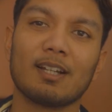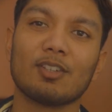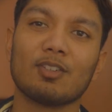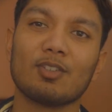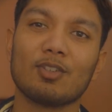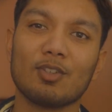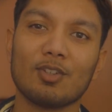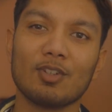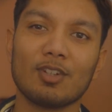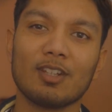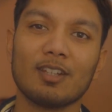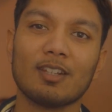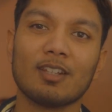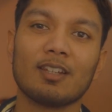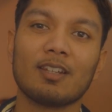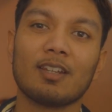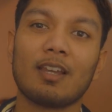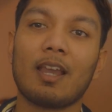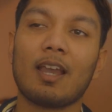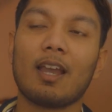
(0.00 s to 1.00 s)
at uni,
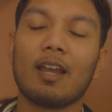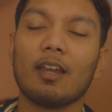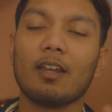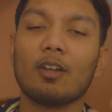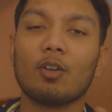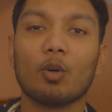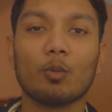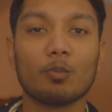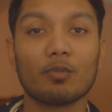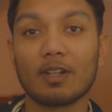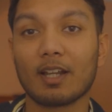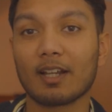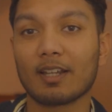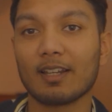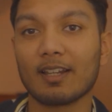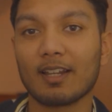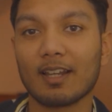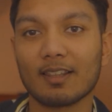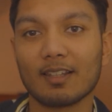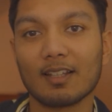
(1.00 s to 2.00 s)
and hopefully I
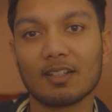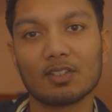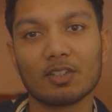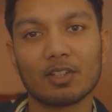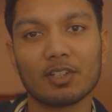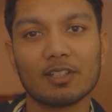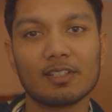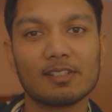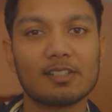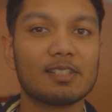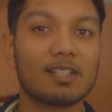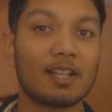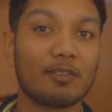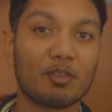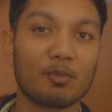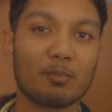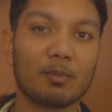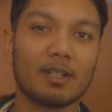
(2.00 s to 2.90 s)
can get that done in 7